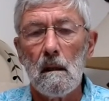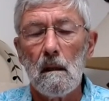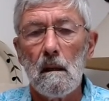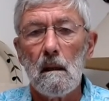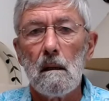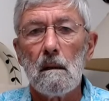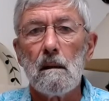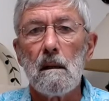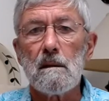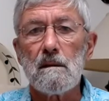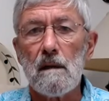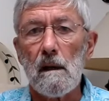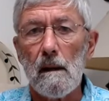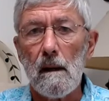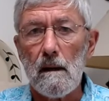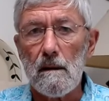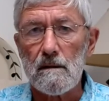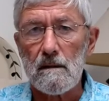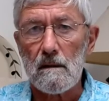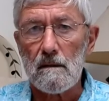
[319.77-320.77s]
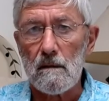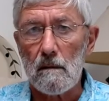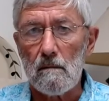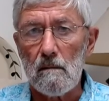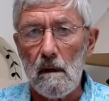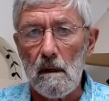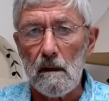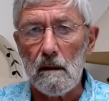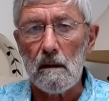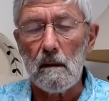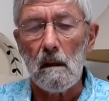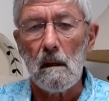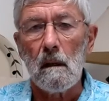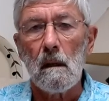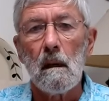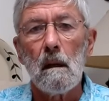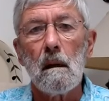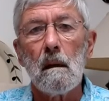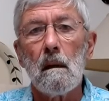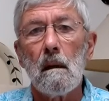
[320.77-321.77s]
This allows us to run
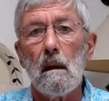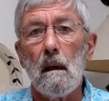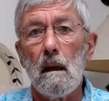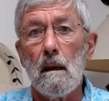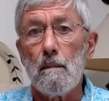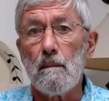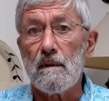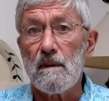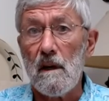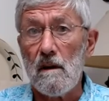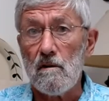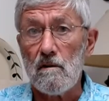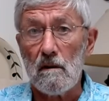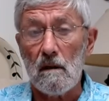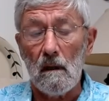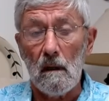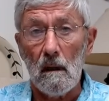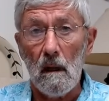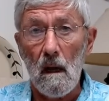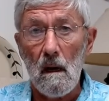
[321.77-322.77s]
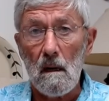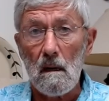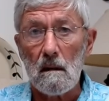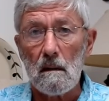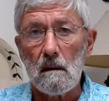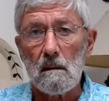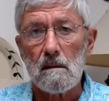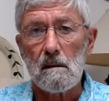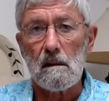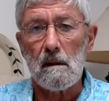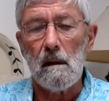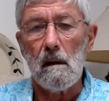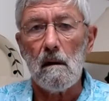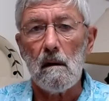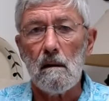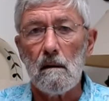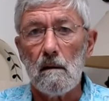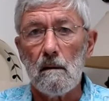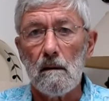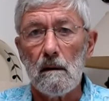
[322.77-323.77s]
a potentially long
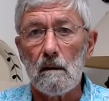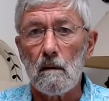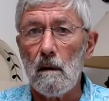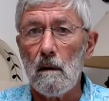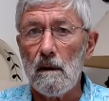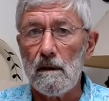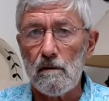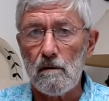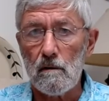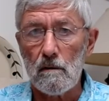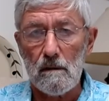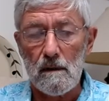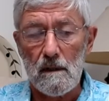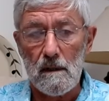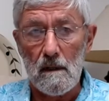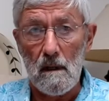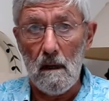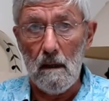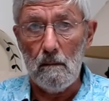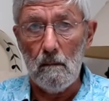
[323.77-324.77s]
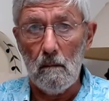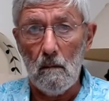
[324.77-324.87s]
scenario in quite a short time